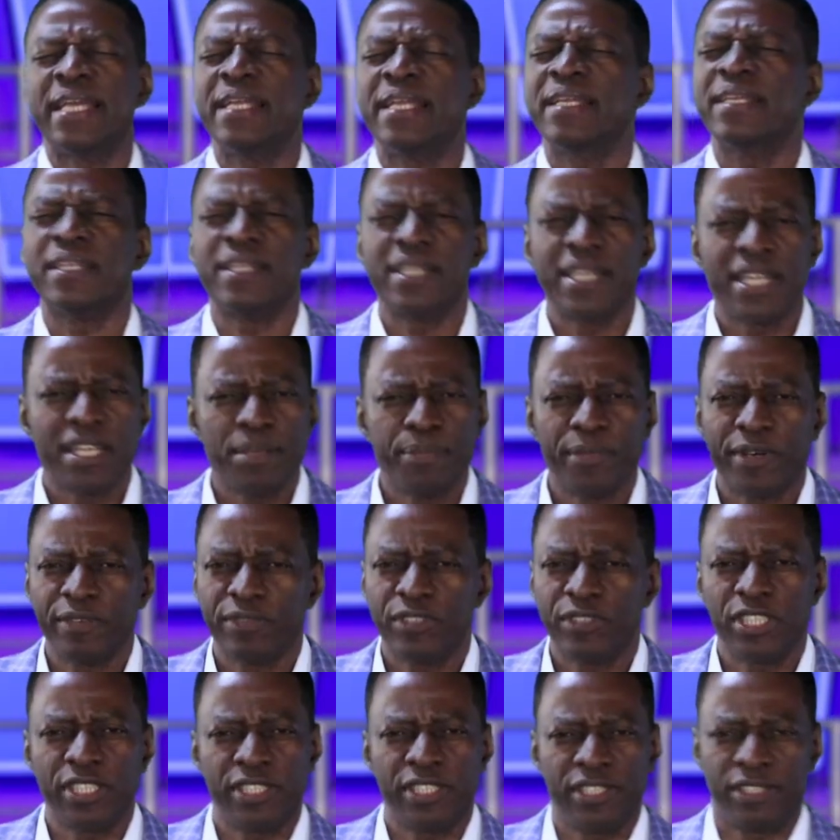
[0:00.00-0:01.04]
In the name
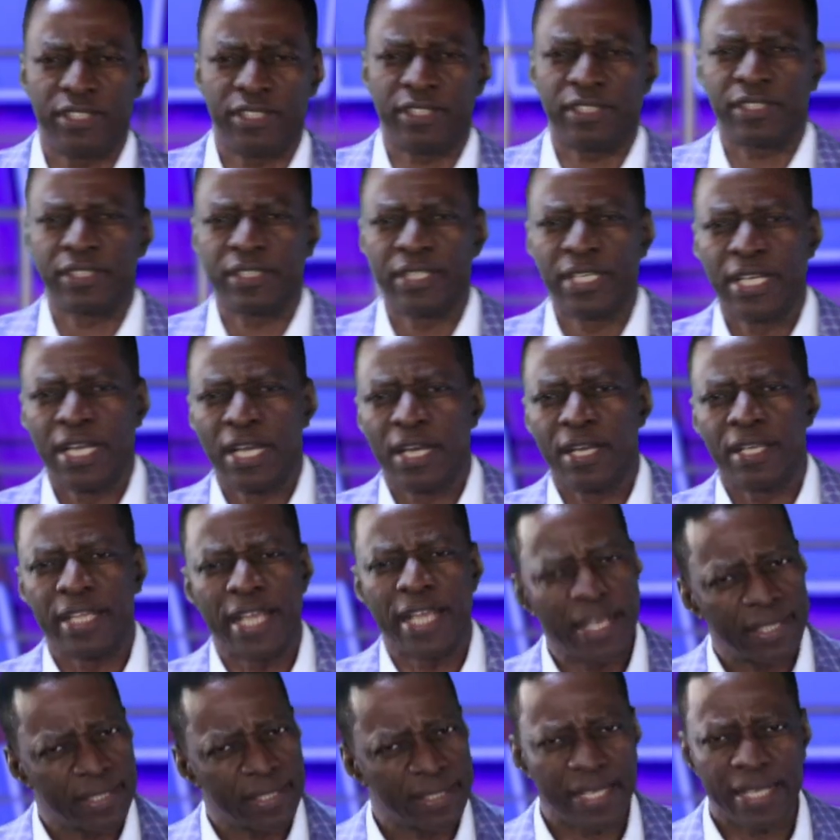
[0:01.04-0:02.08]
of Jesus.
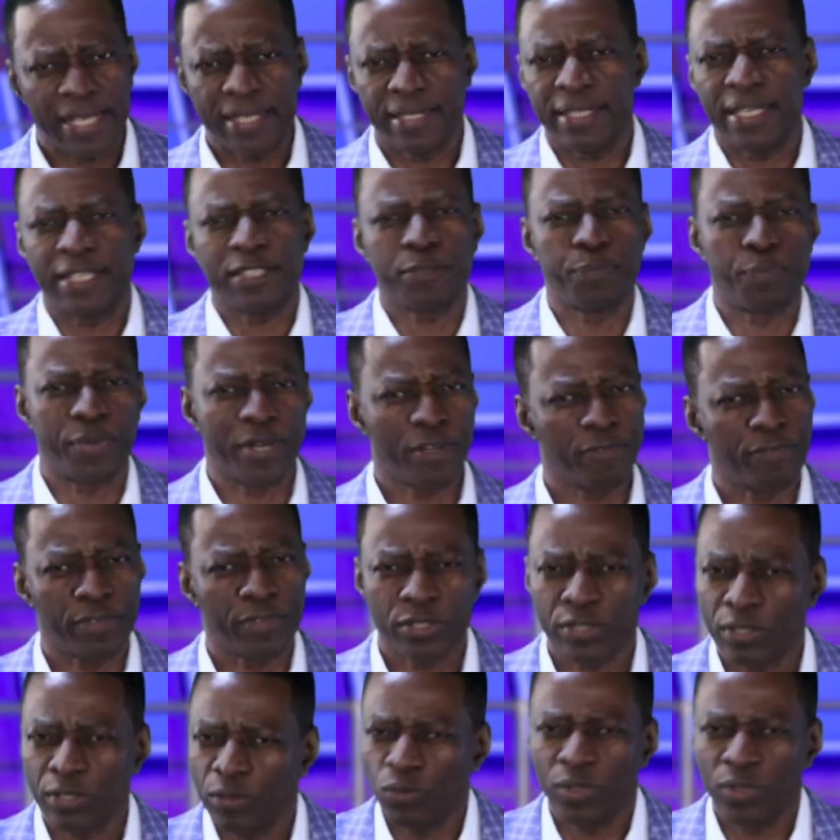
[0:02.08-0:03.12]
Yes, yes, yes, pray
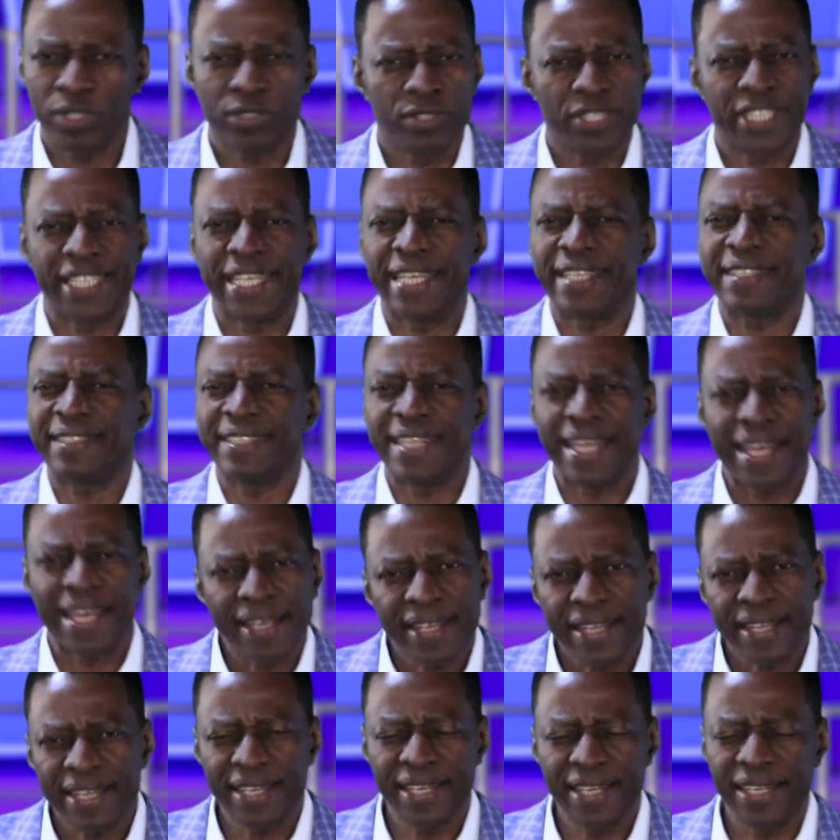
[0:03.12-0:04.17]
for someone to get their
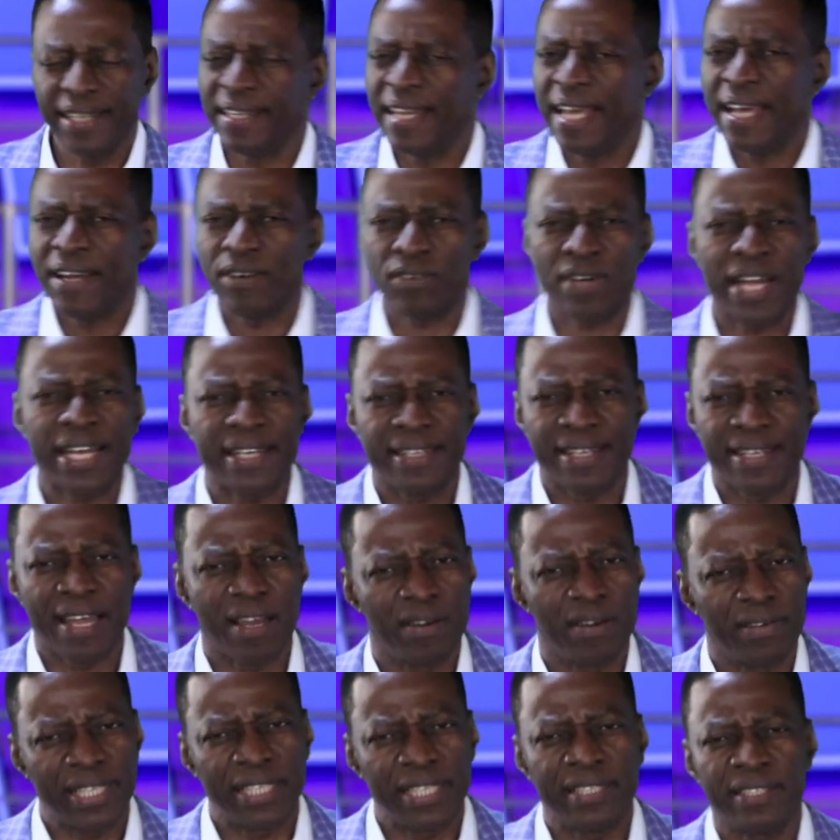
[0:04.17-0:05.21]
healing right
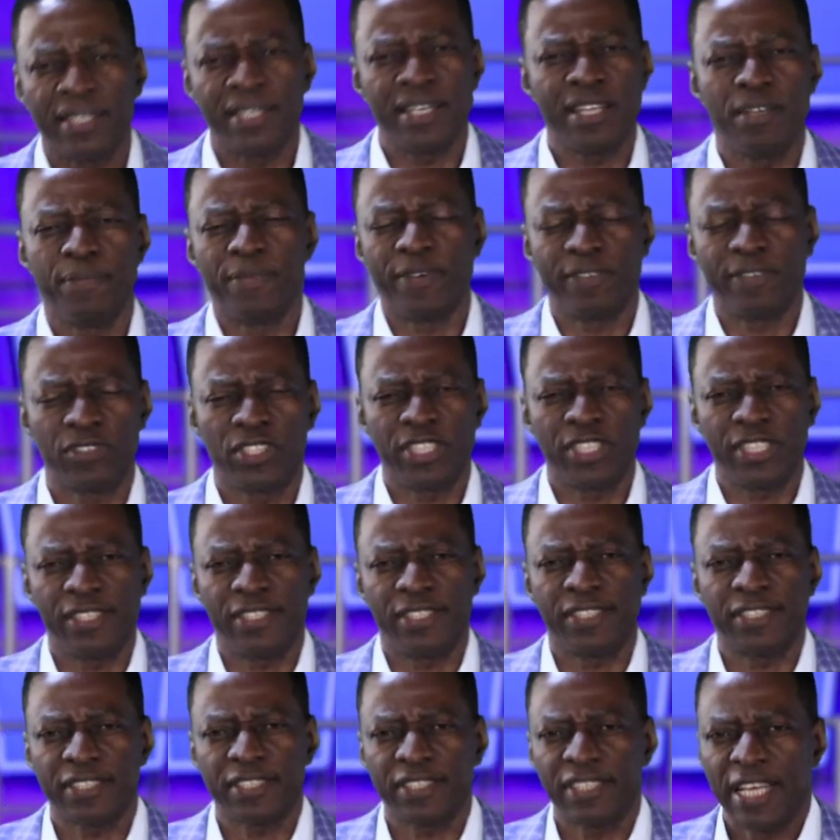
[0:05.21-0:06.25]
now. In the name of
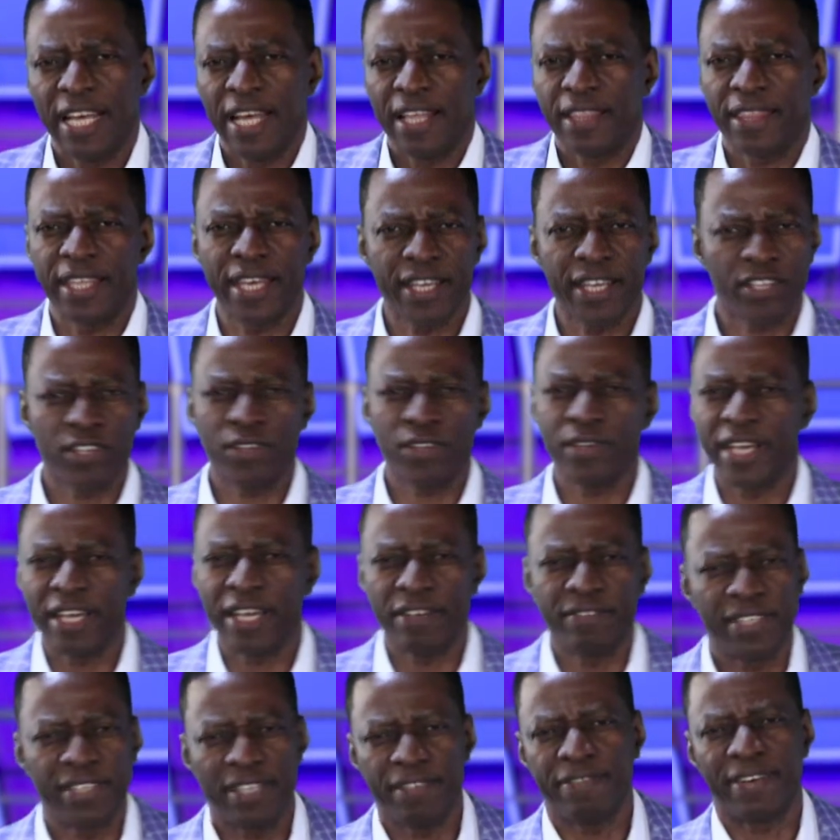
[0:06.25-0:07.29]
Jesus. Thank you,
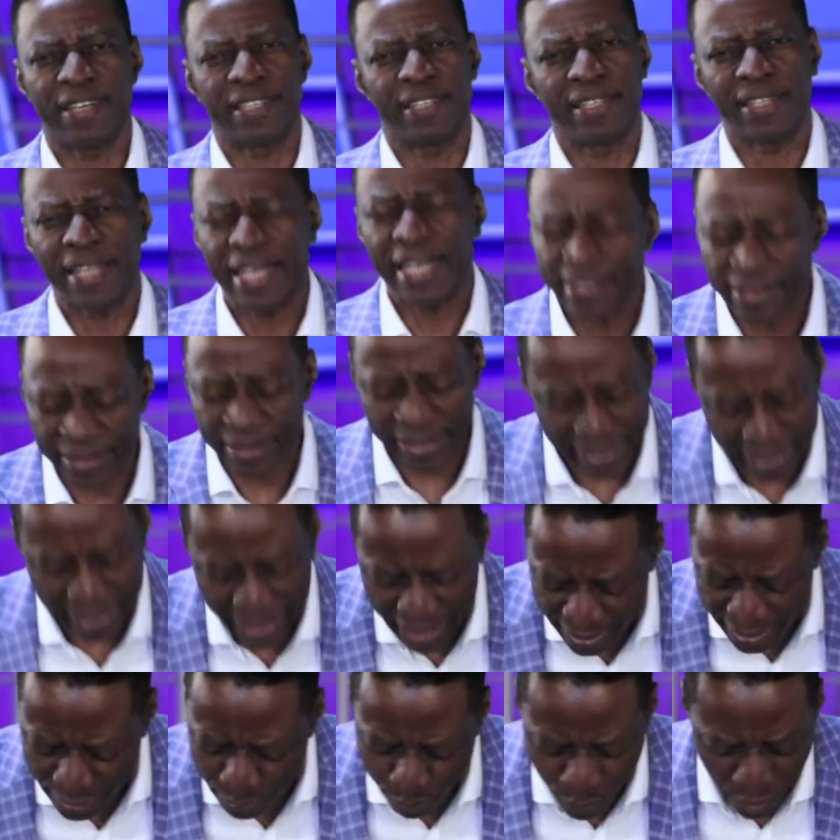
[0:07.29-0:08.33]
Heavenly Father. That's the
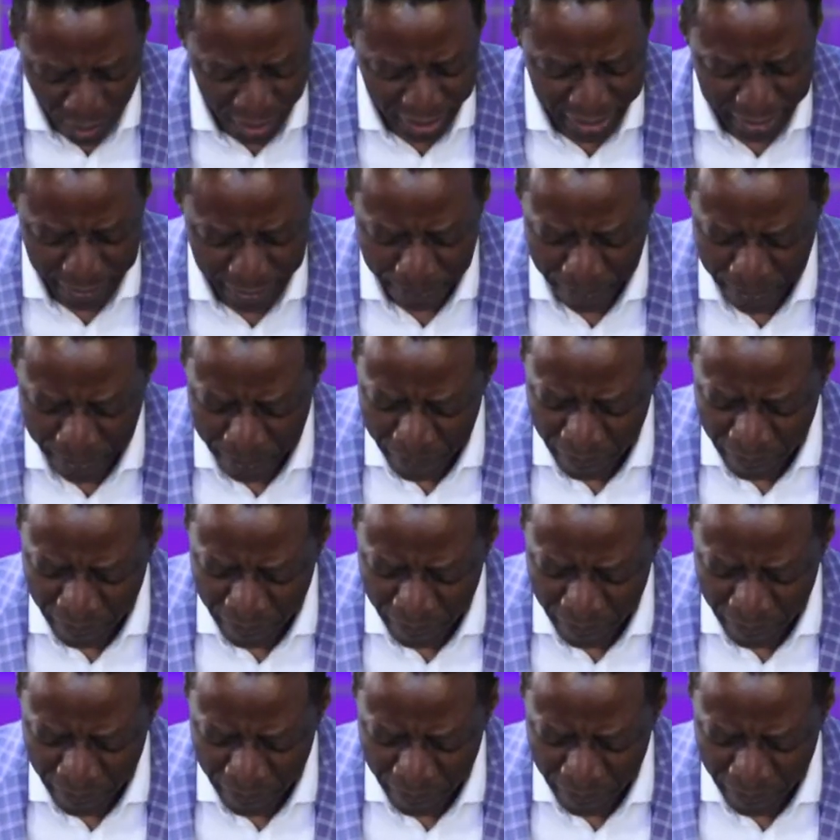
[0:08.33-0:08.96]
starting point.